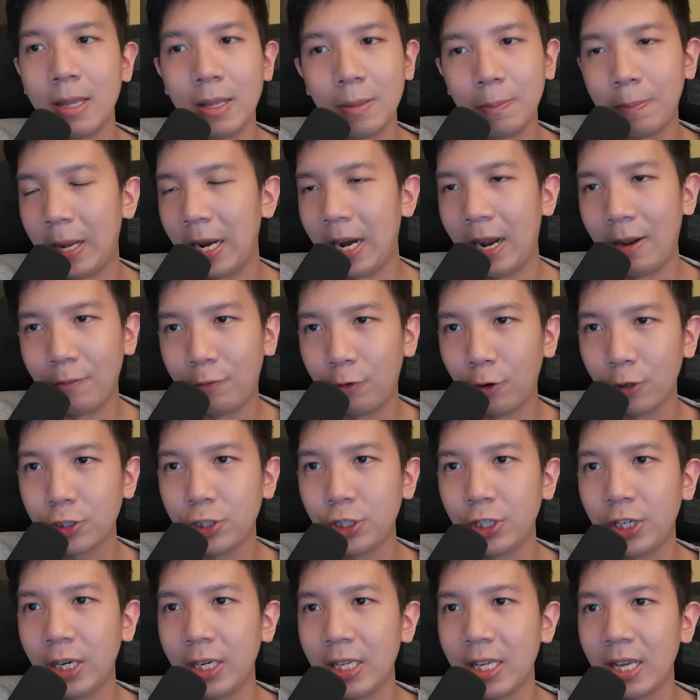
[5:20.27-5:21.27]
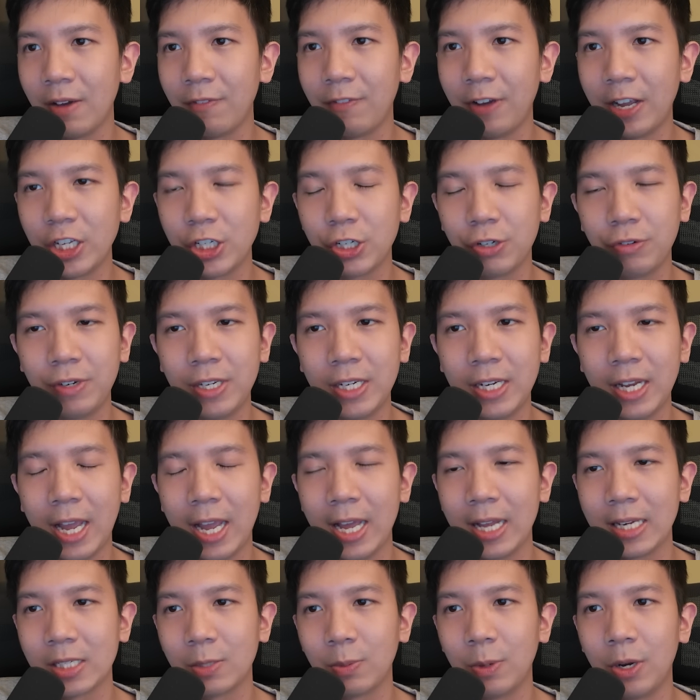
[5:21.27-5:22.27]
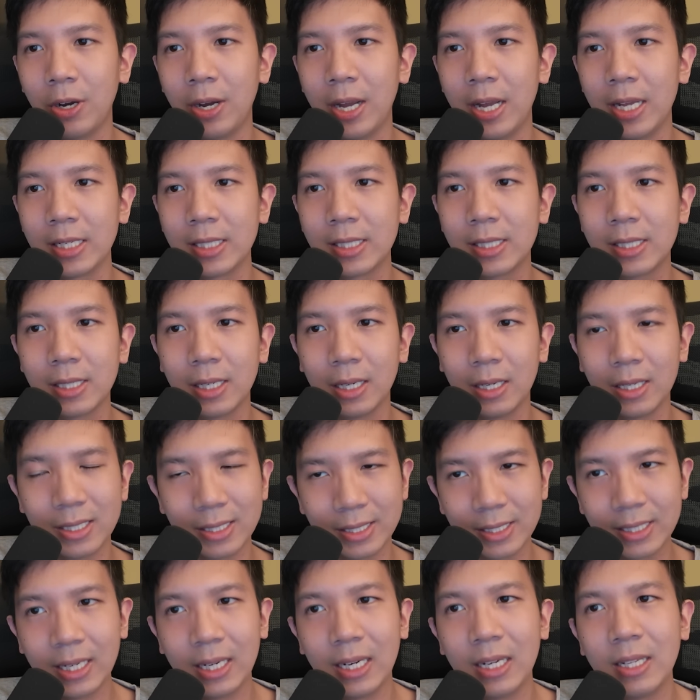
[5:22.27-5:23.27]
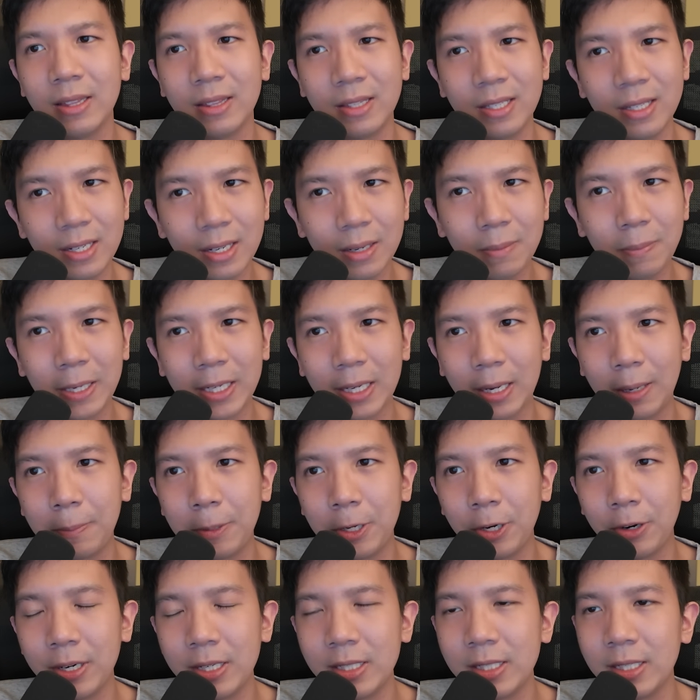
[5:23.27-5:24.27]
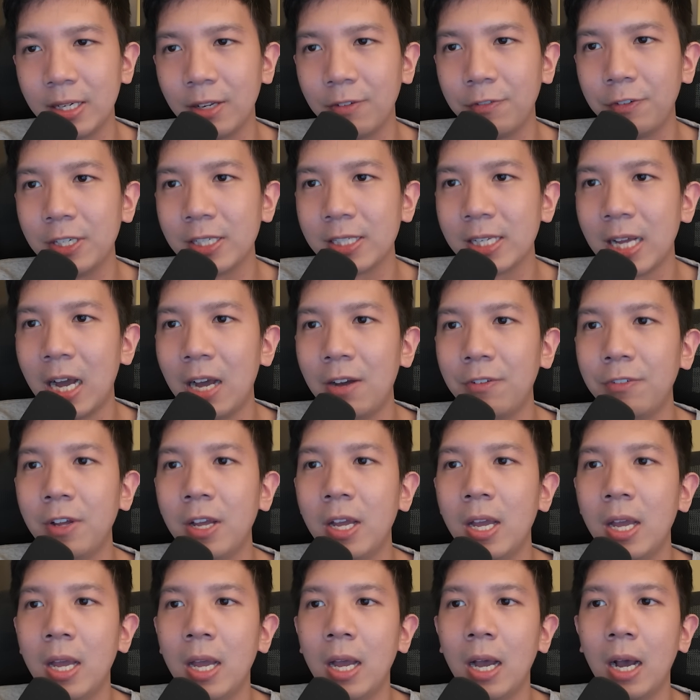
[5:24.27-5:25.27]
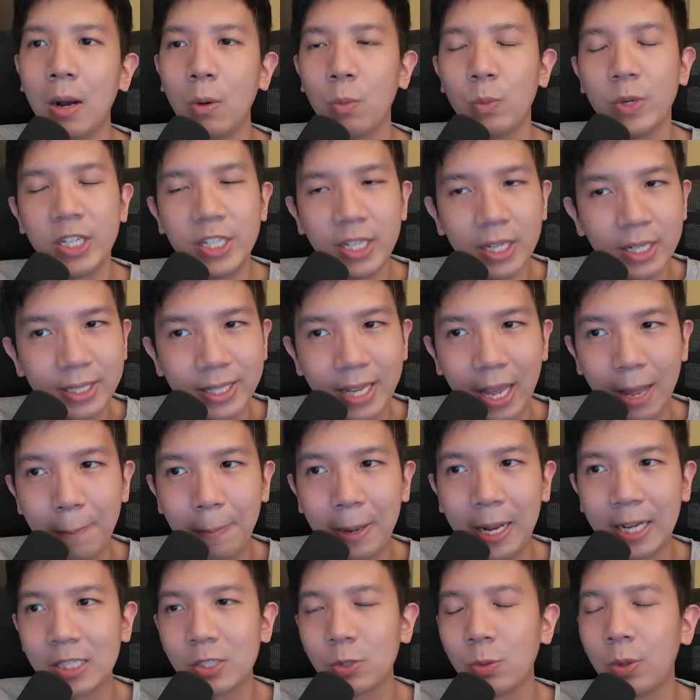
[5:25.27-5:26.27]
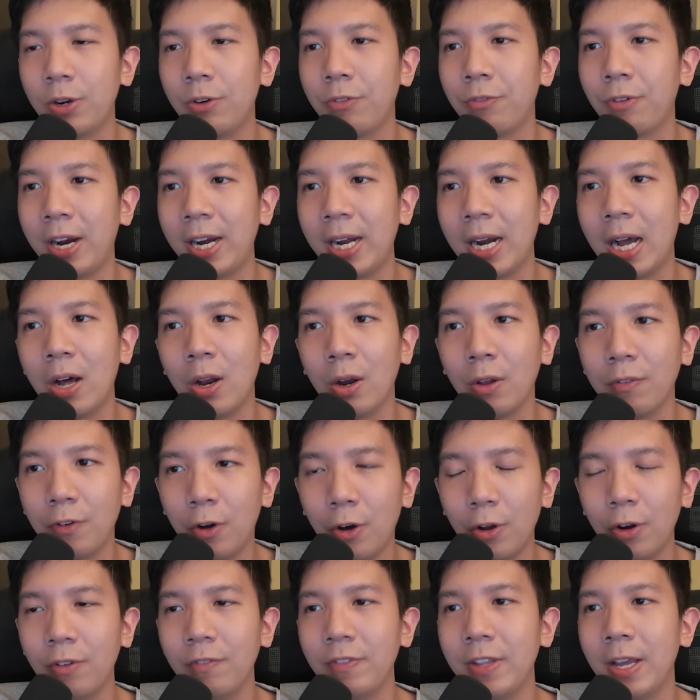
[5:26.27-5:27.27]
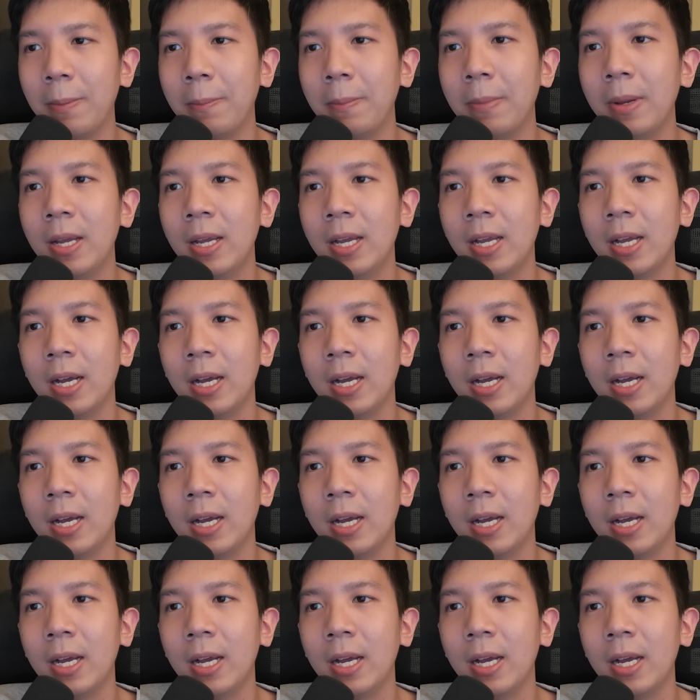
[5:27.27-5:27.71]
but unfortunately Aventurine as well as Zila didn't make an appearance in the first half. We did get Black Swan right out of all of them.